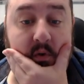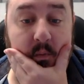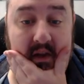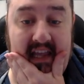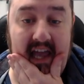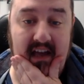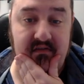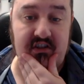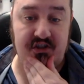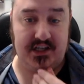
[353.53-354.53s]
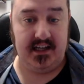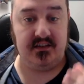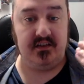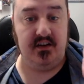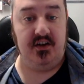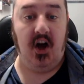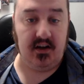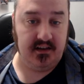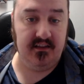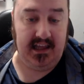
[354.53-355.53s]
we have the chance to
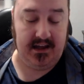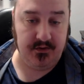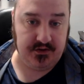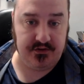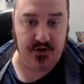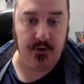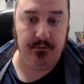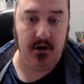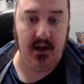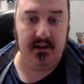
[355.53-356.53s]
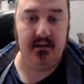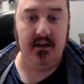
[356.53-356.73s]
knock out the Snorunt